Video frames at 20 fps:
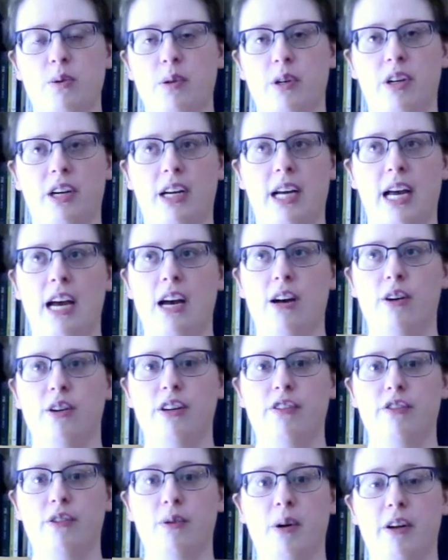Twitter
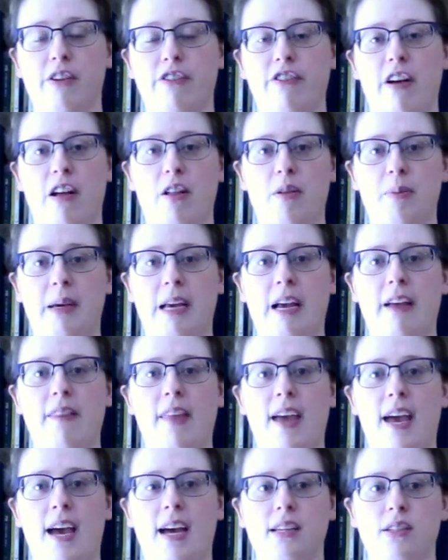account if you want to follow me on
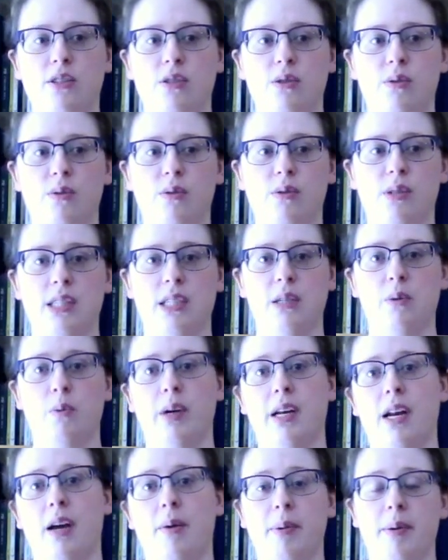that to see
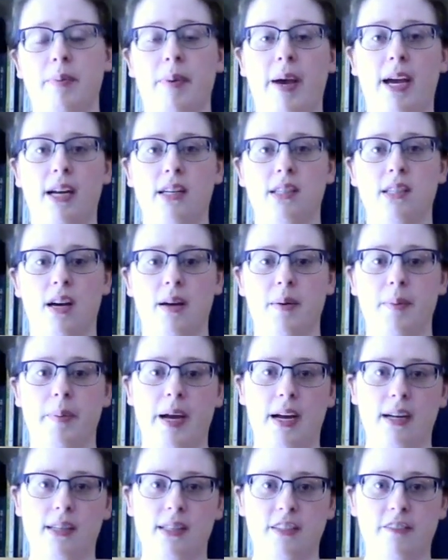when I'll be back to
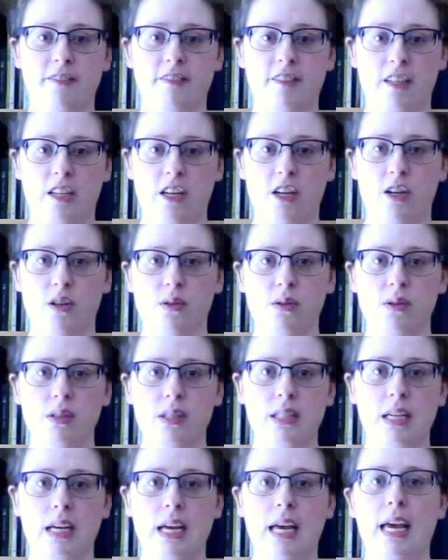unboxing
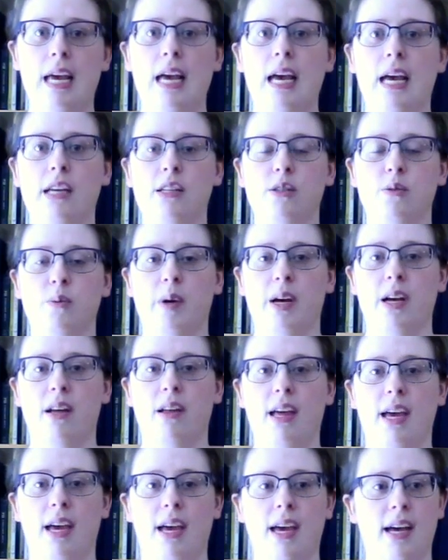videos, as
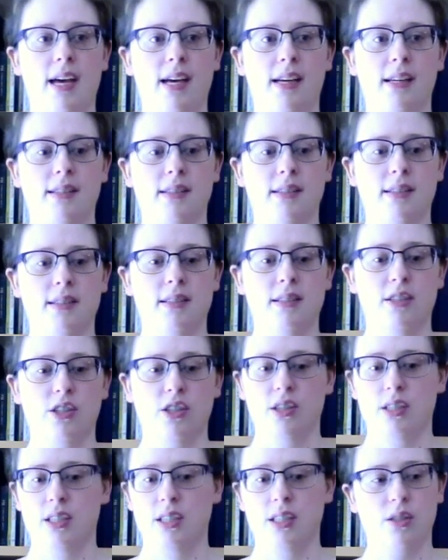well as
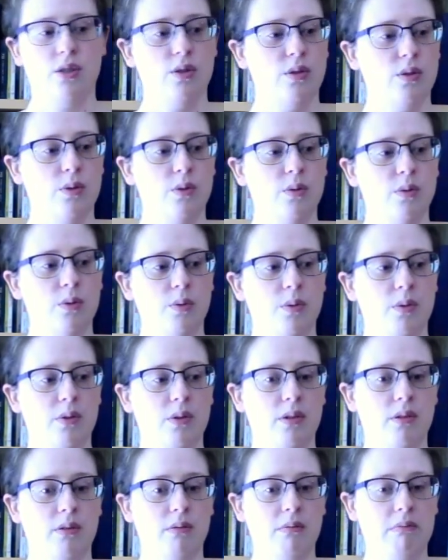just to,
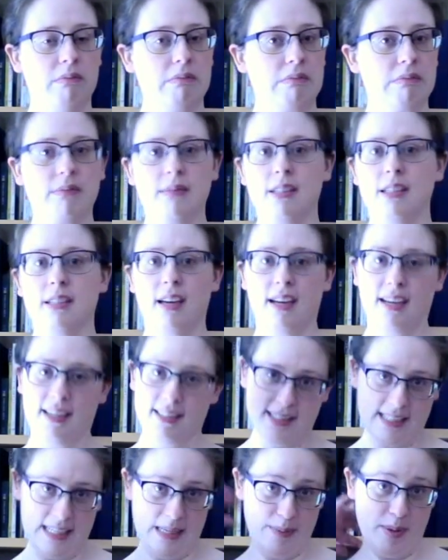I
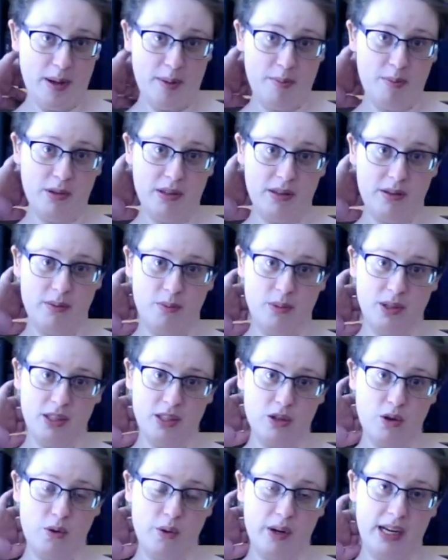guess, keep up with
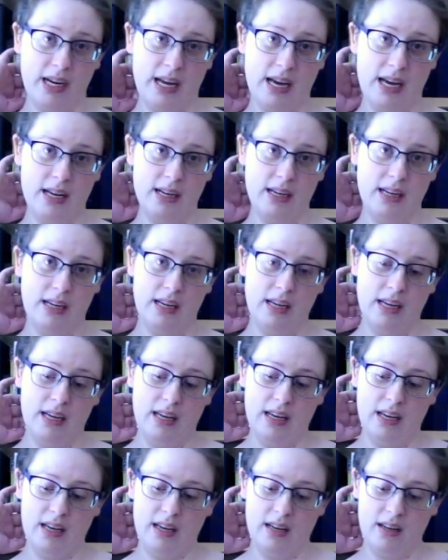what's going on.
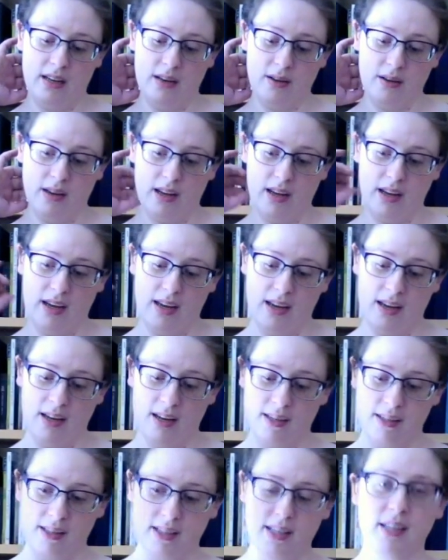
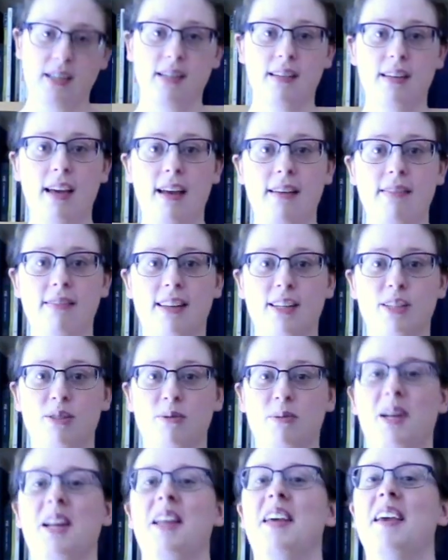And yeah,
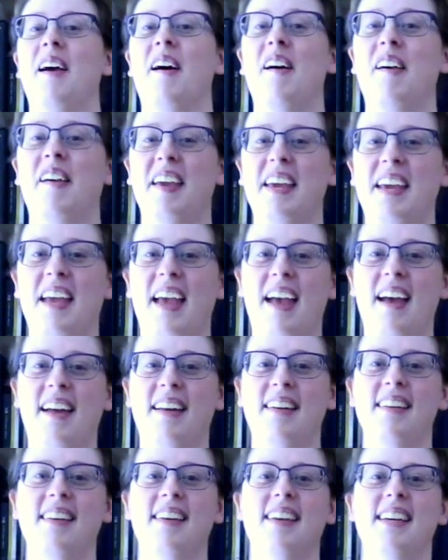that's really all I
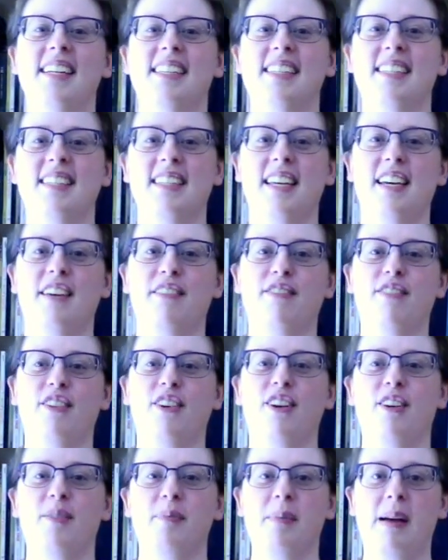had to say
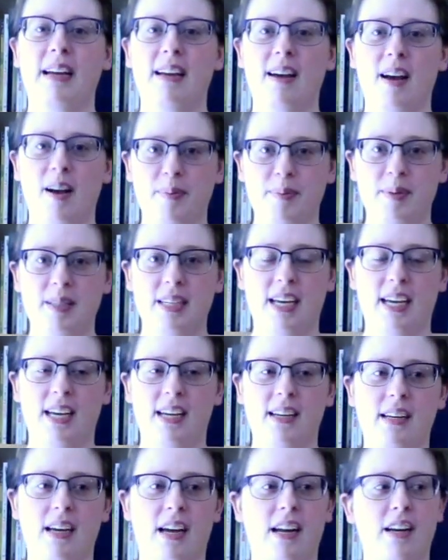for my
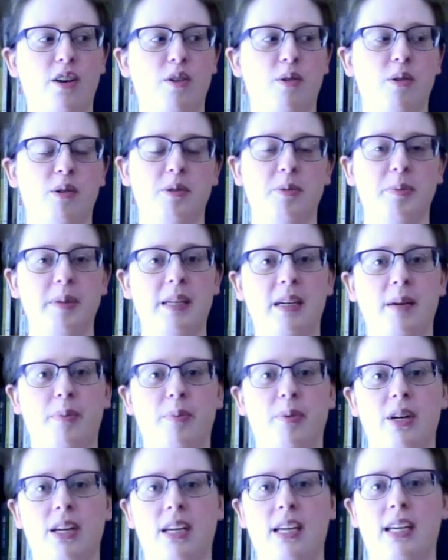update. I know it will be a
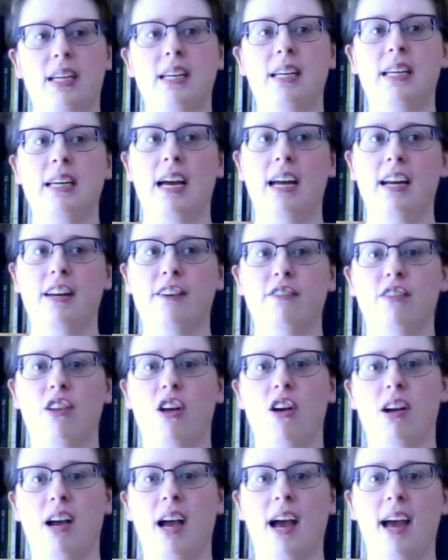pretty kind of
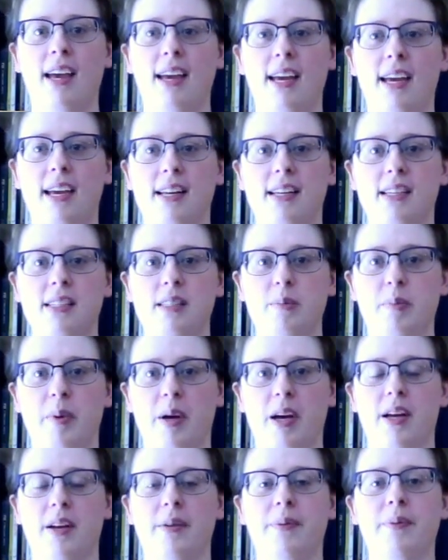long hiatus,
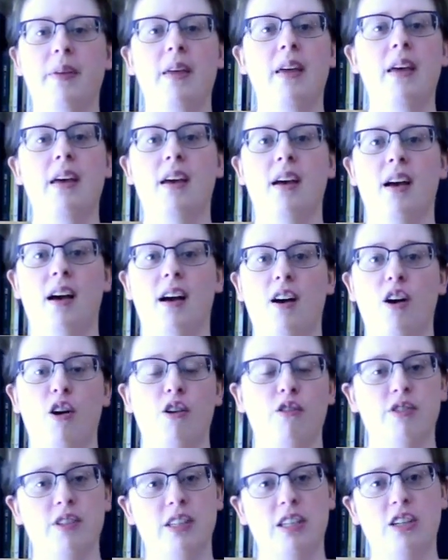but uh,
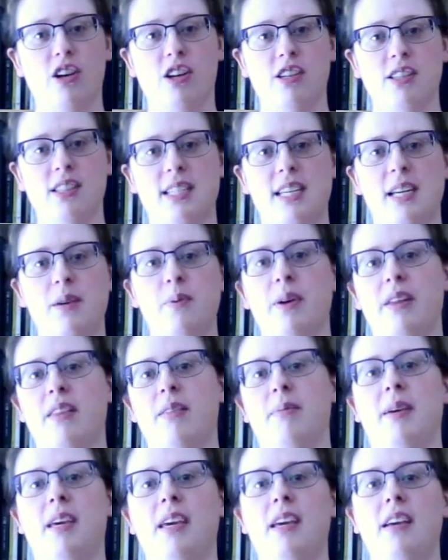hopefully you all stay
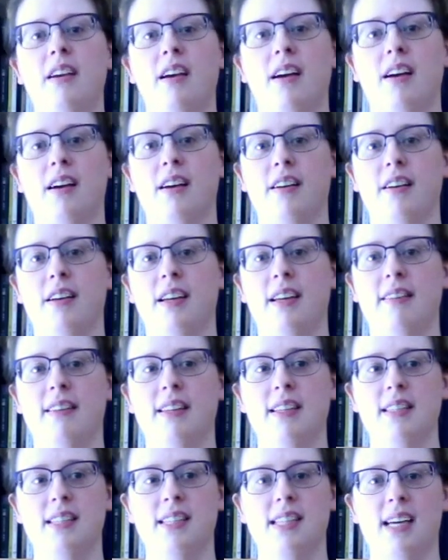with me uh, in
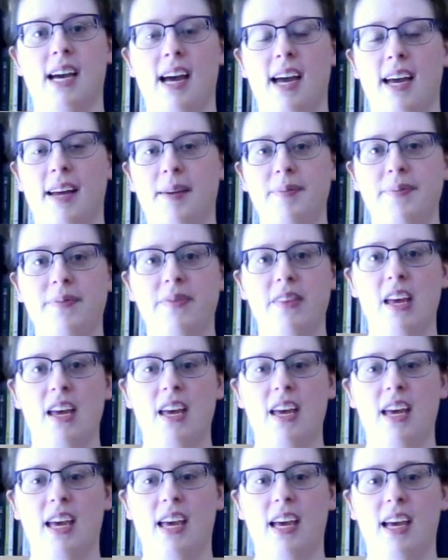this time,
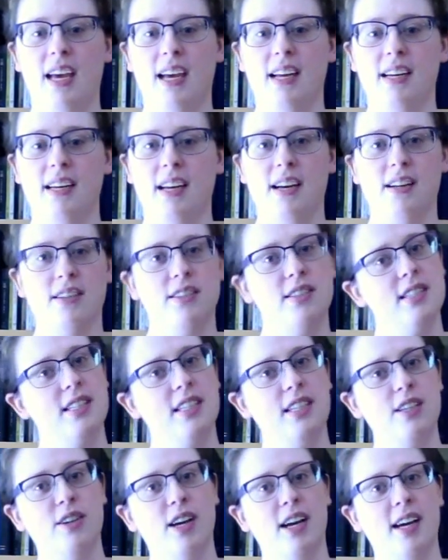and I'll
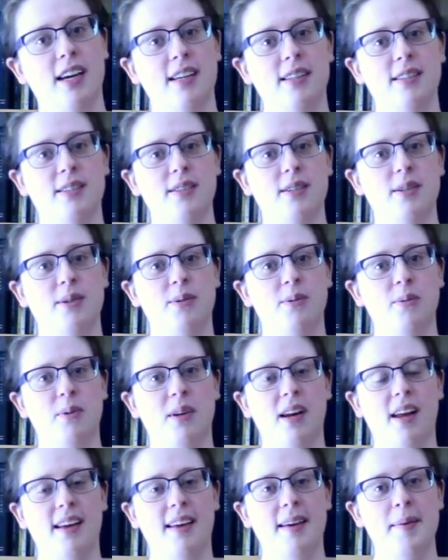see you guys
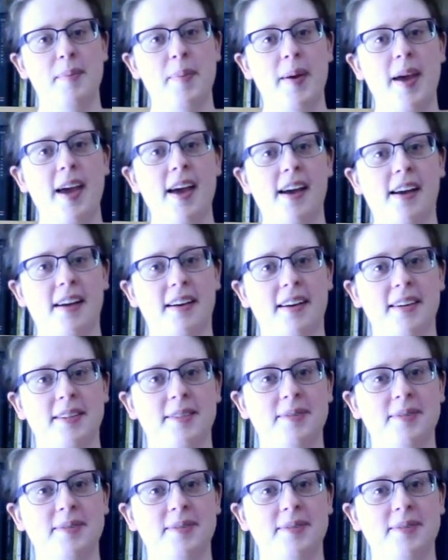when I get back.